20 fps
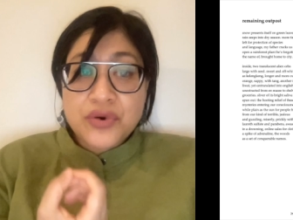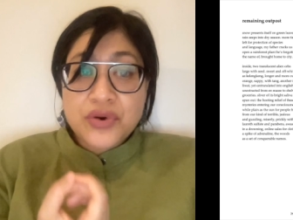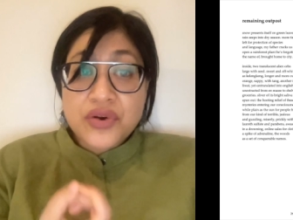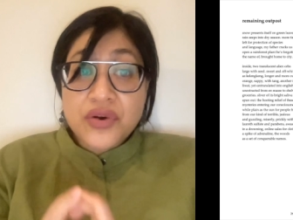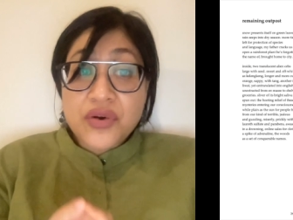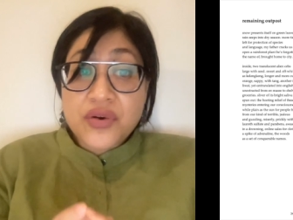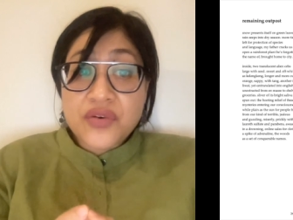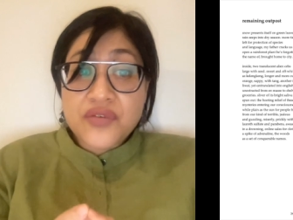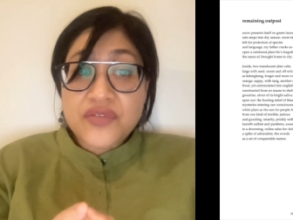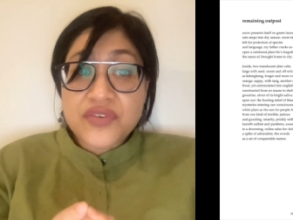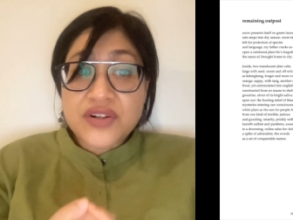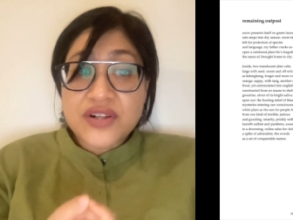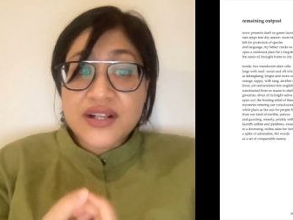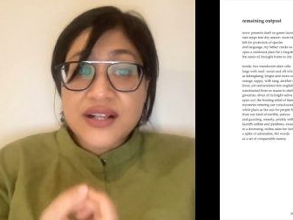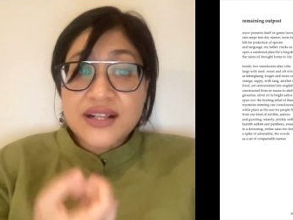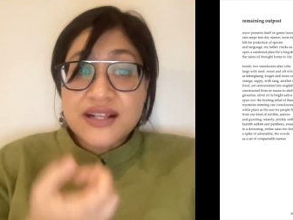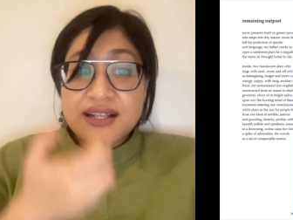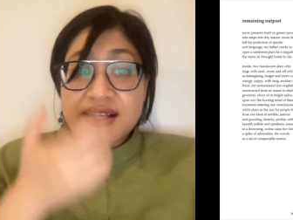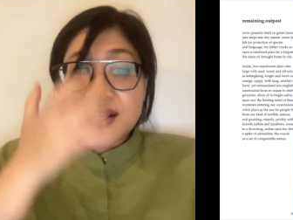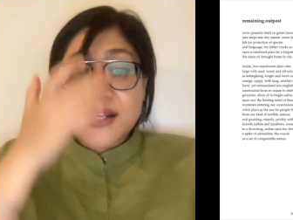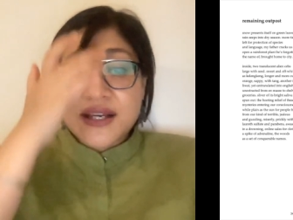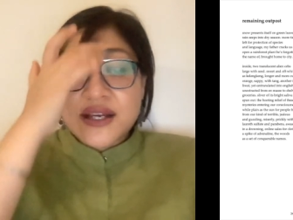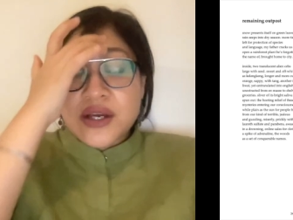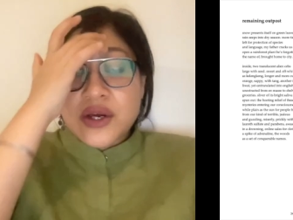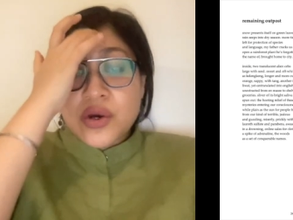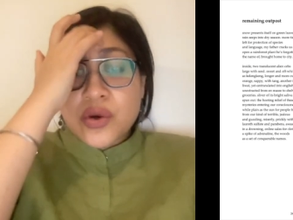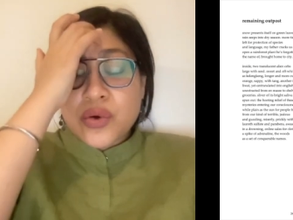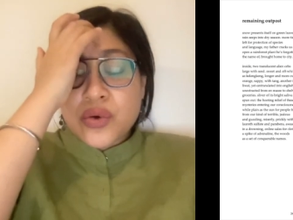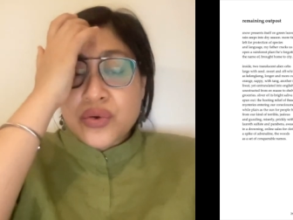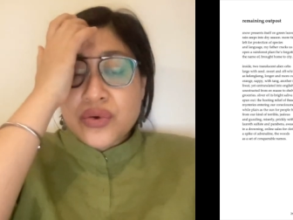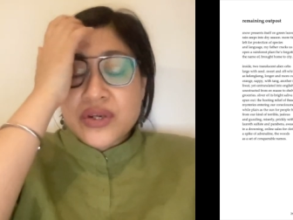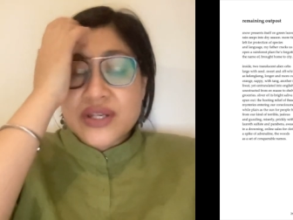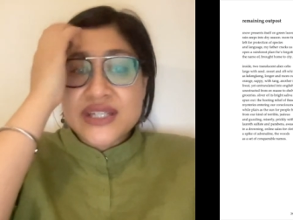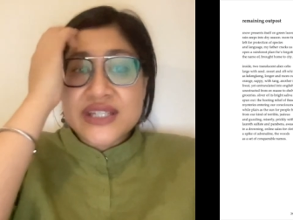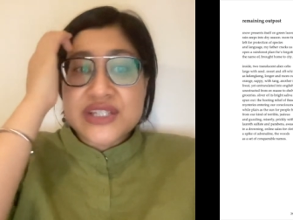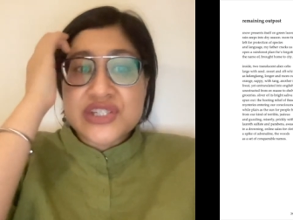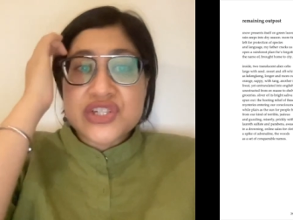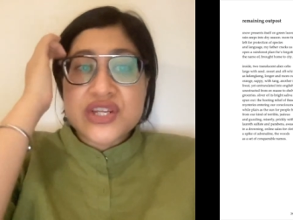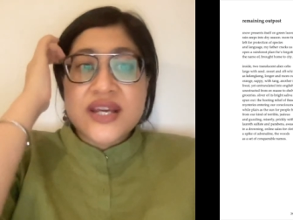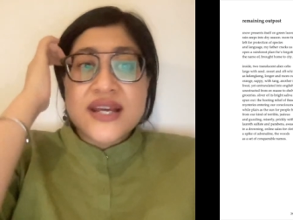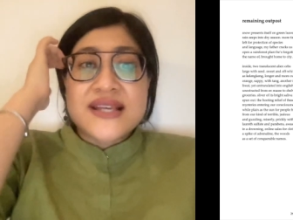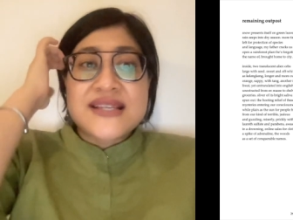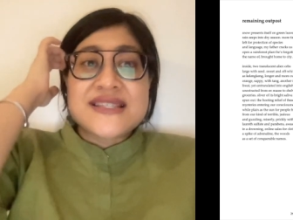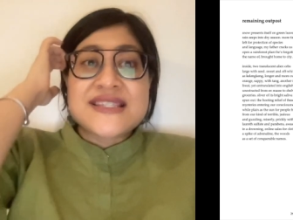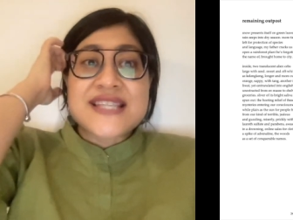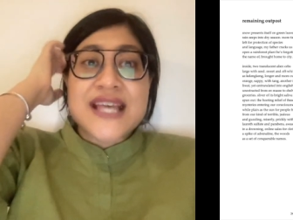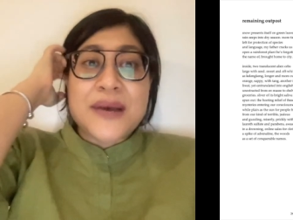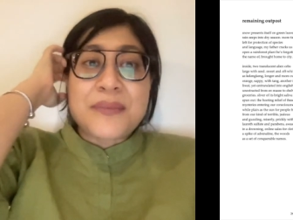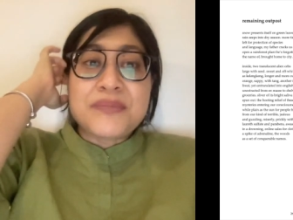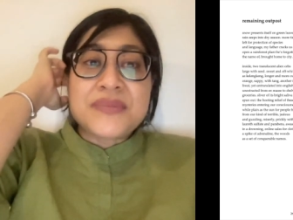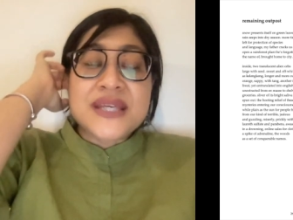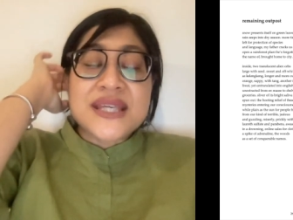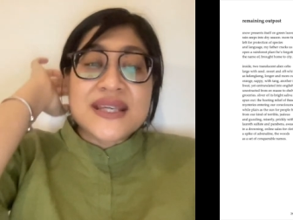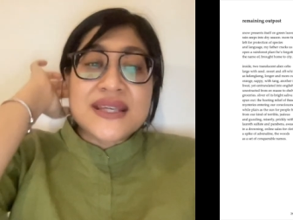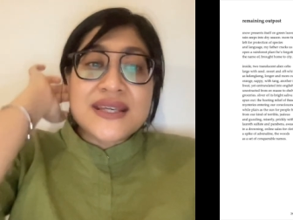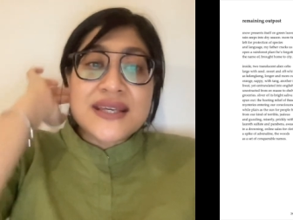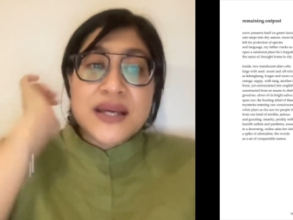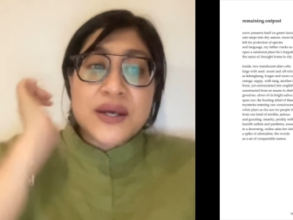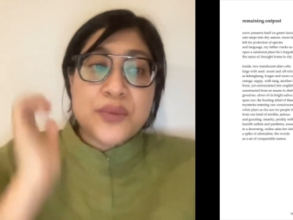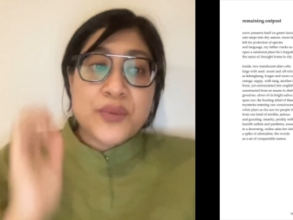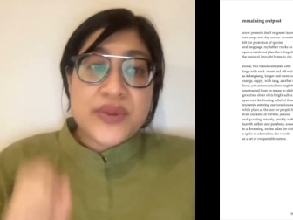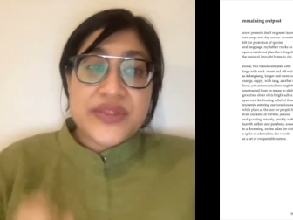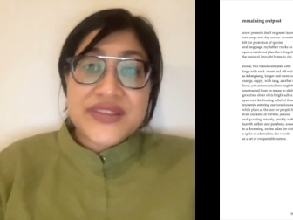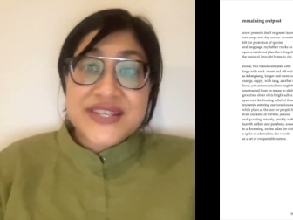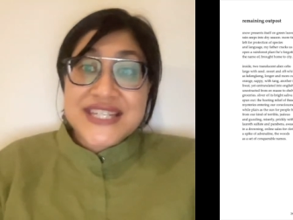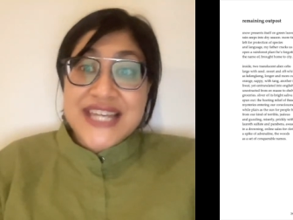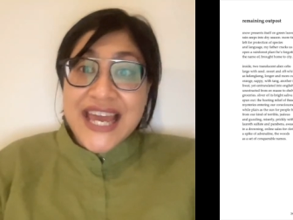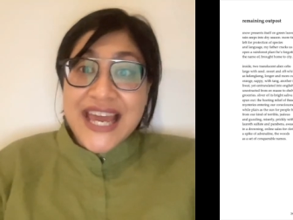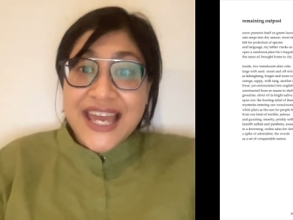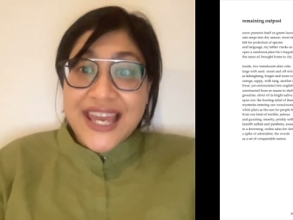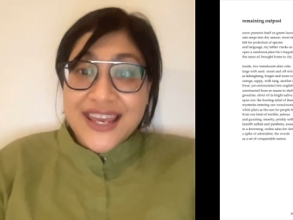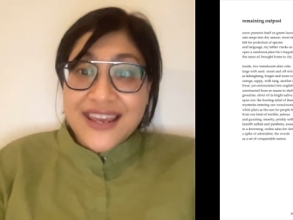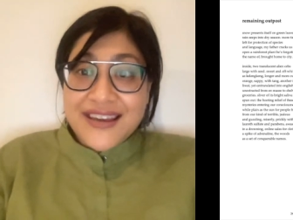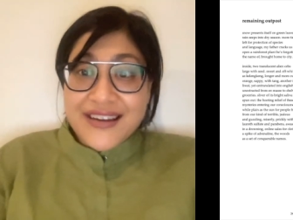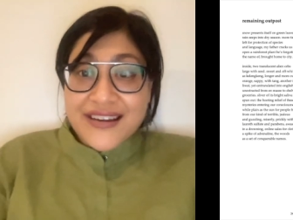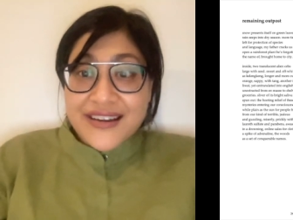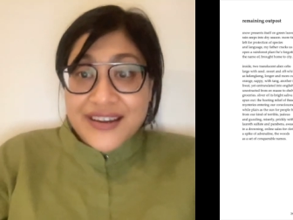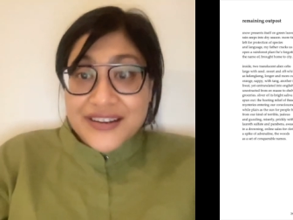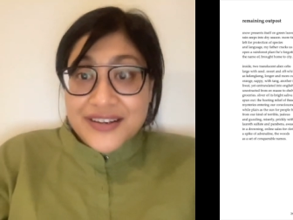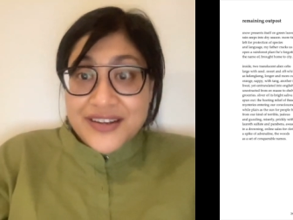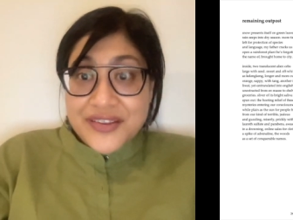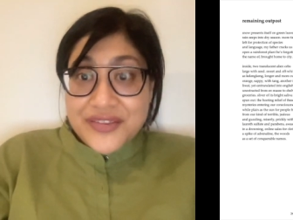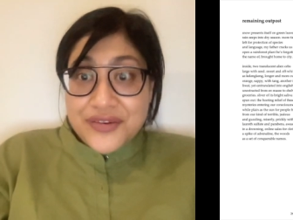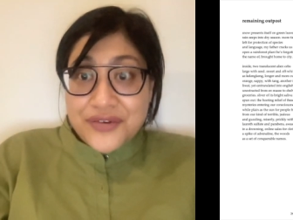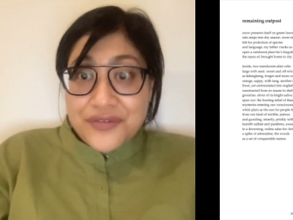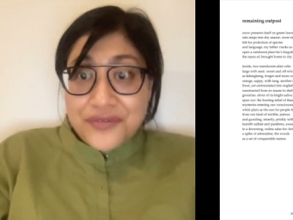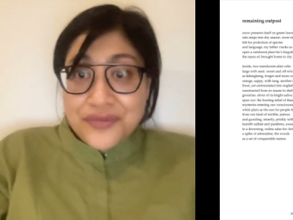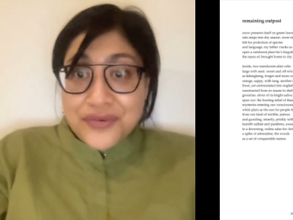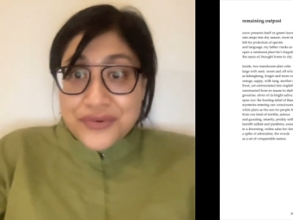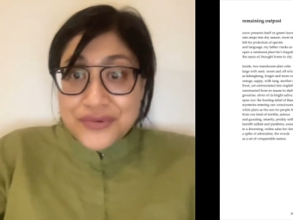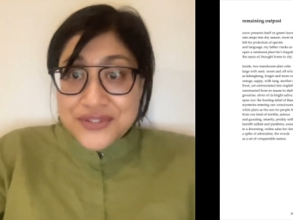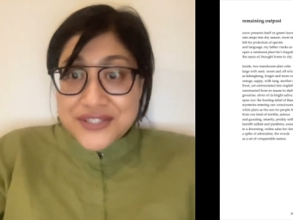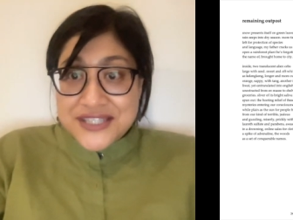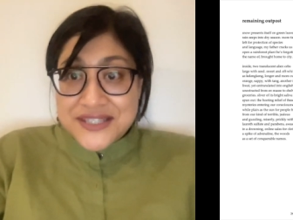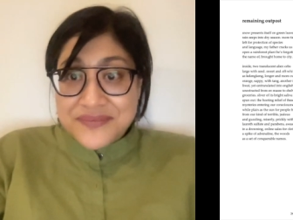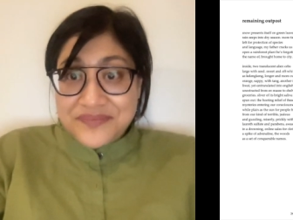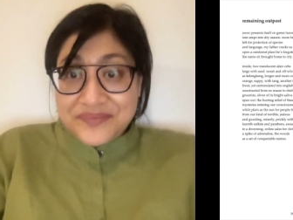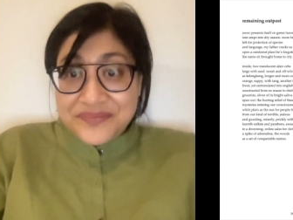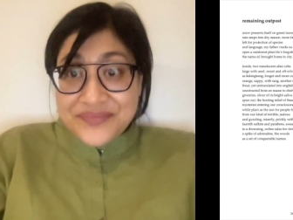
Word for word: more oval, orange, sappy, with tang, another fruit.